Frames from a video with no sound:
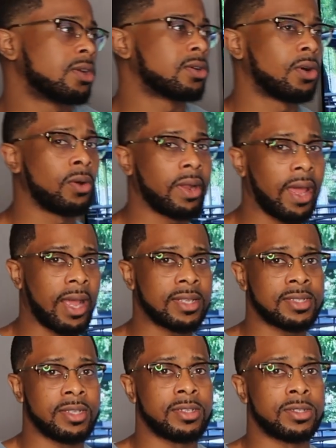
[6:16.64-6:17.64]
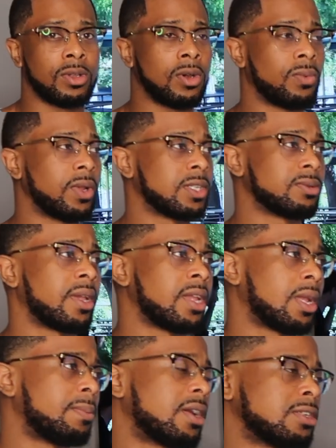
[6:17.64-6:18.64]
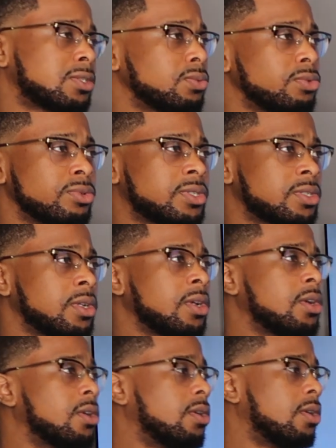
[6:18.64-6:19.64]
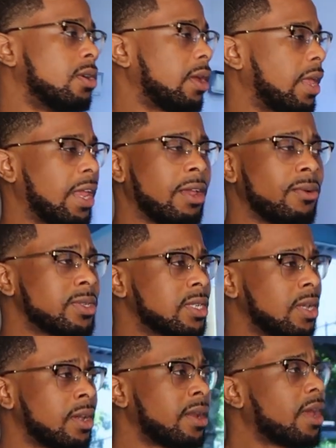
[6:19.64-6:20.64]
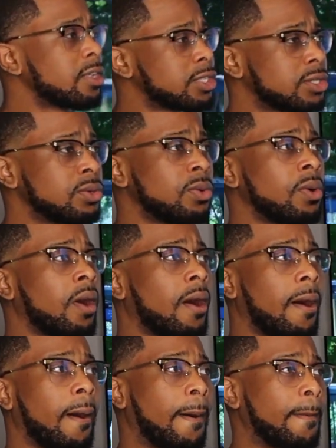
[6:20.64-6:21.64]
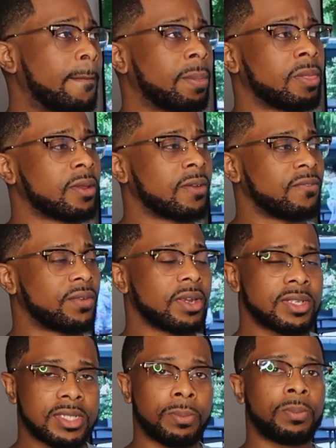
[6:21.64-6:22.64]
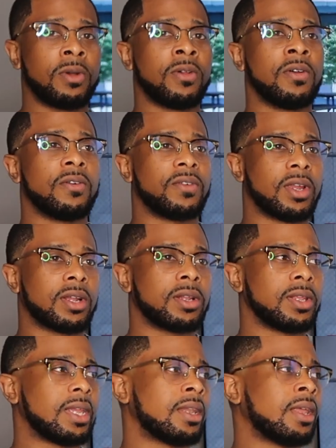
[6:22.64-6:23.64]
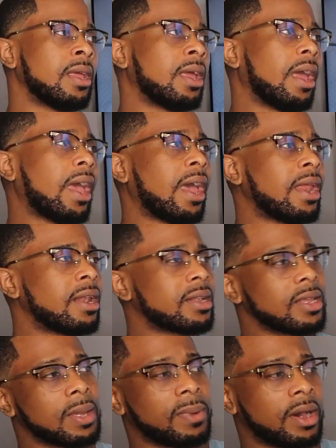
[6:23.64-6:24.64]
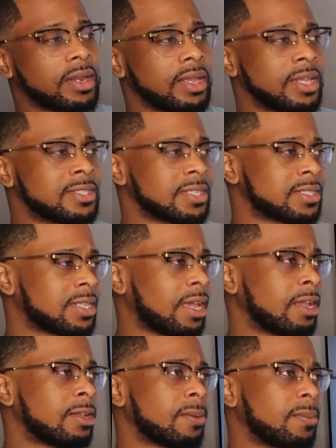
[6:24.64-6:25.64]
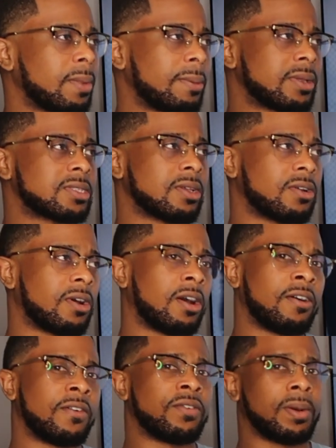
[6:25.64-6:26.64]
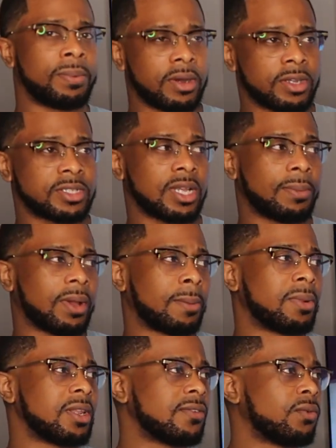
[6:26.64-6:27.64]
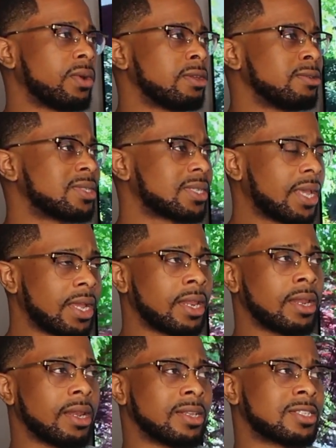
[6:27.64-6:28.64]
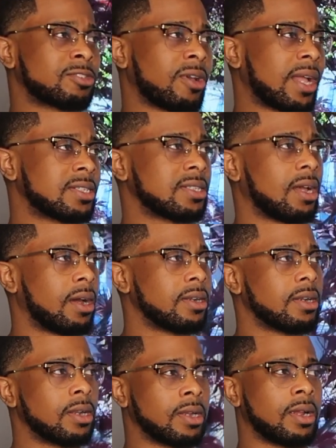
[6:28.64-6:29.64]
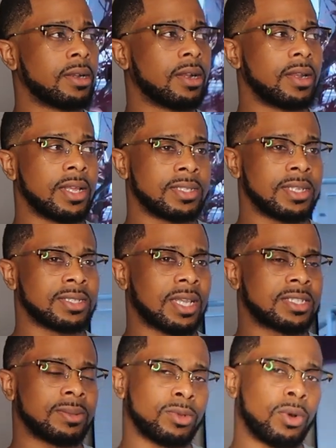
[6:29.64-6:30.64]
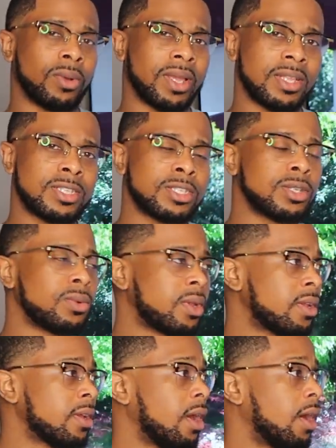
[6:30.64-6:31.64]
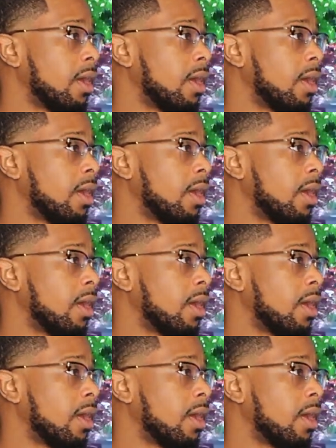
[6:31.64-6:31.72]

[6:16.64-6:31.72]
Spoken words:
gold accents, gold wings right here by the swoosh. It was a nice shoe. Very simple, very clean. And the thing about it is just that it mimics of a pawn shop. I believe when you skate it, it's scratched under the underlays. There's like some gold hints to it.